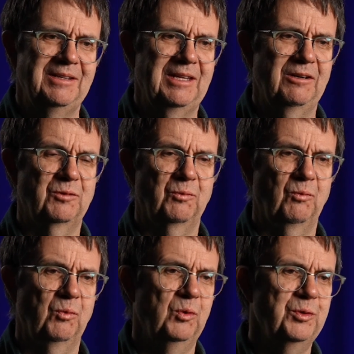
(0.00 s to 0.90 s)
There's
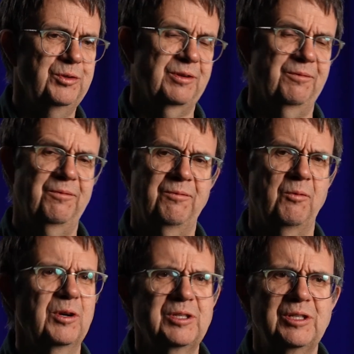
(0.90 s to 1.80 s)
rules of
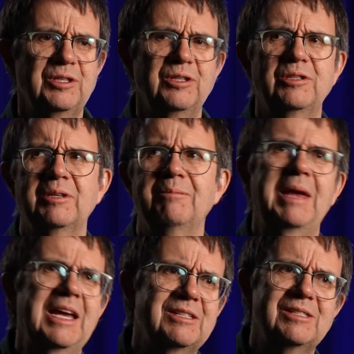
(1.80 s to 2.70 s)
forces and
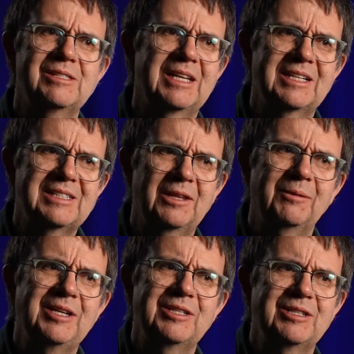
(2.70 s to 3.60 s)
masses and
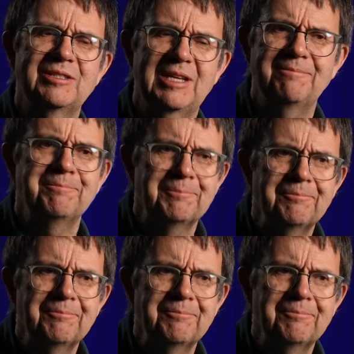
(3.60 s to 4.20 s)
accelerations, and,